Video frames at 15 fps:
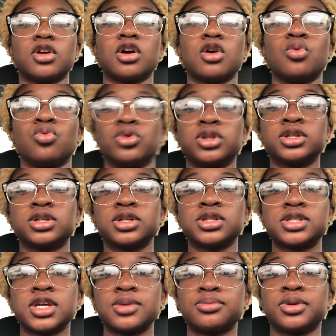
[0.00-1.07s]
a really
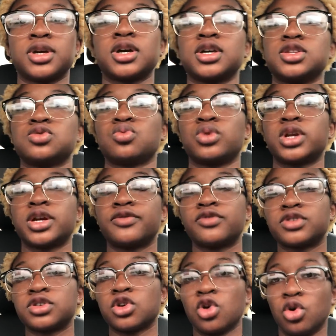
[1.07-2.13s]
good tip, because
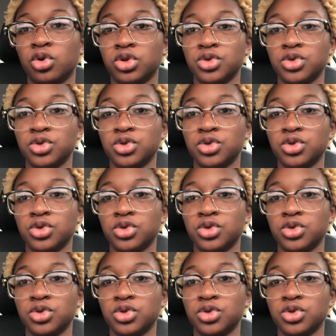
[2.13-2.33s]
whatever goal